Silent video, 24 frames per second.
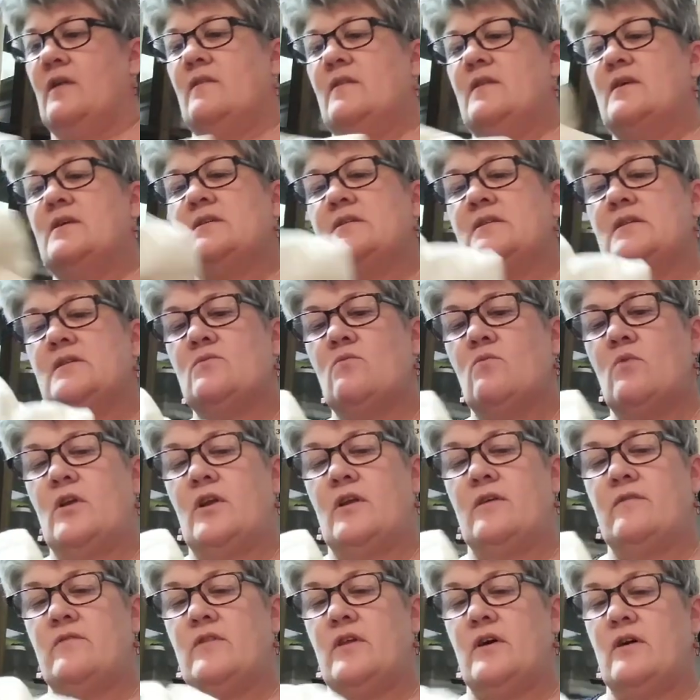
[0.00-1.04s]
And this is
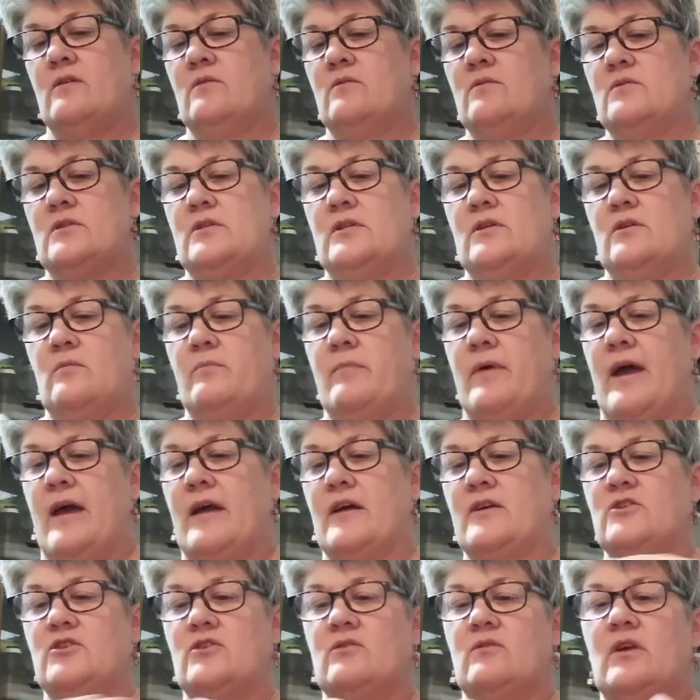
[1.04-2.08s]
one of those little
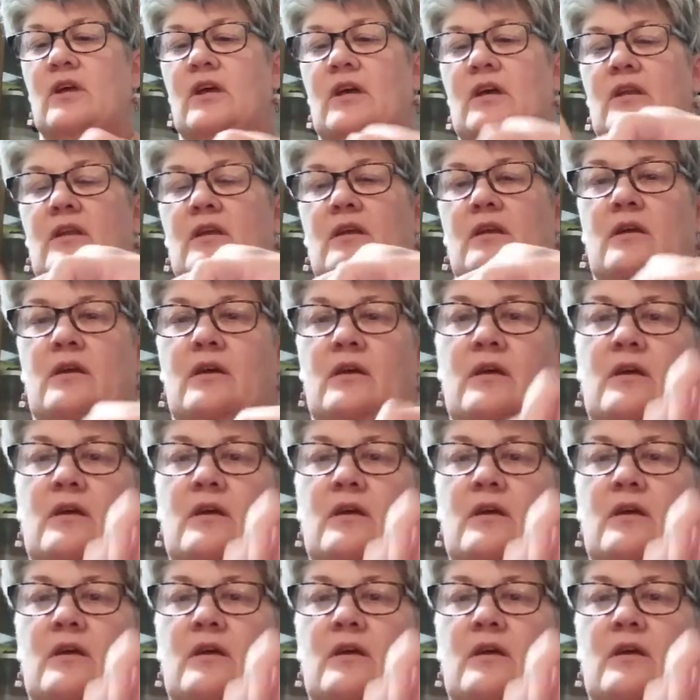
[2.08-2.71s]
bags you get